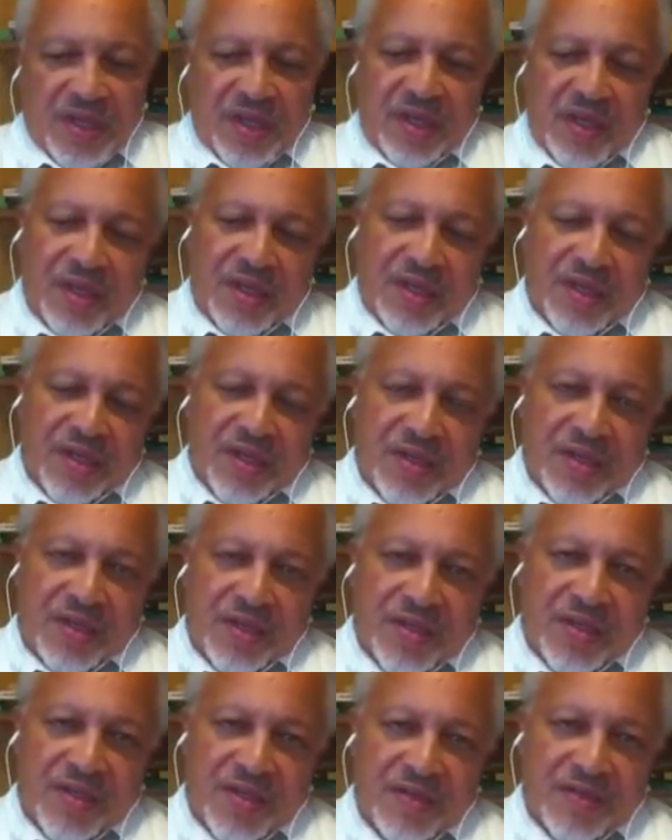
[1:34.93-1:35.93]

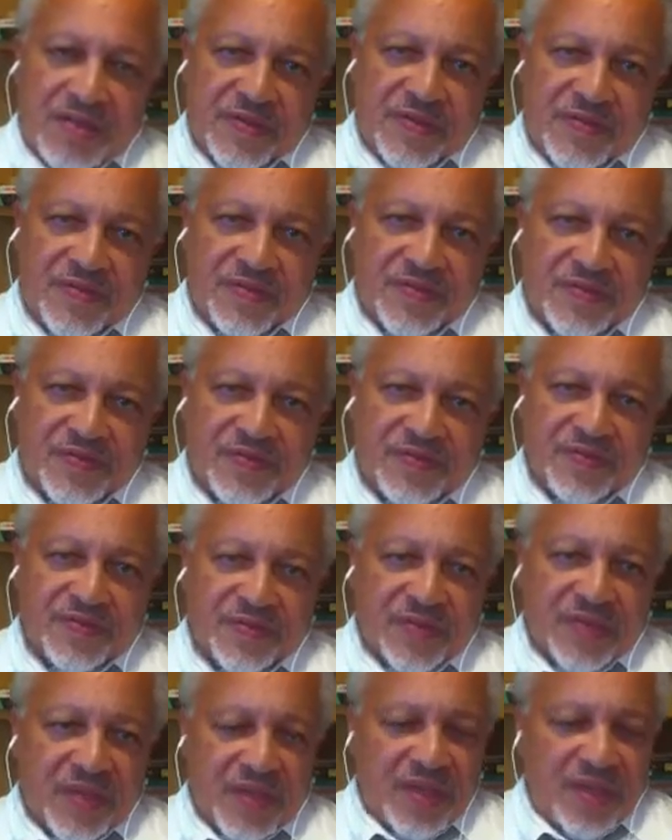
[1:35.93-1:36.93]
What effect did that have?
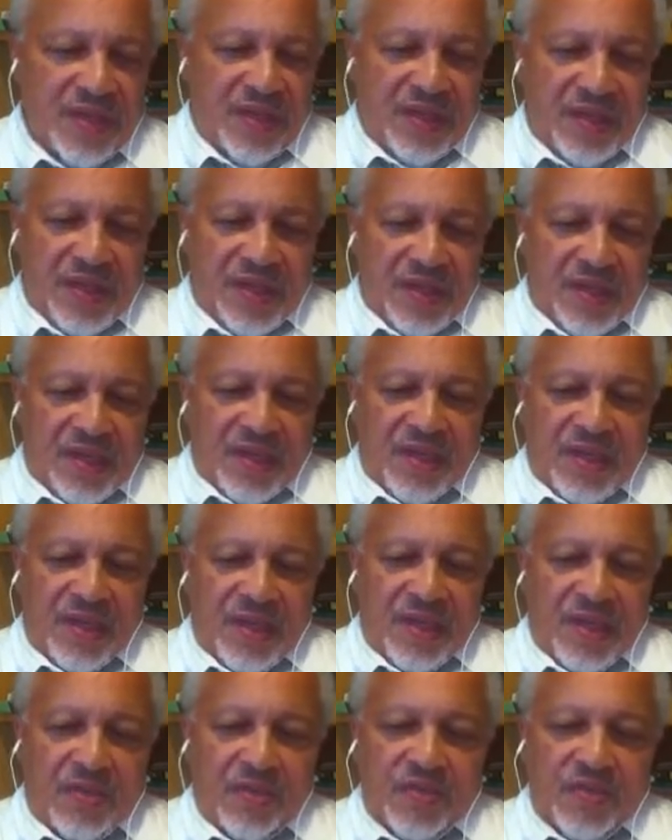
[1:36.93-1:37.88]
The fact that they did?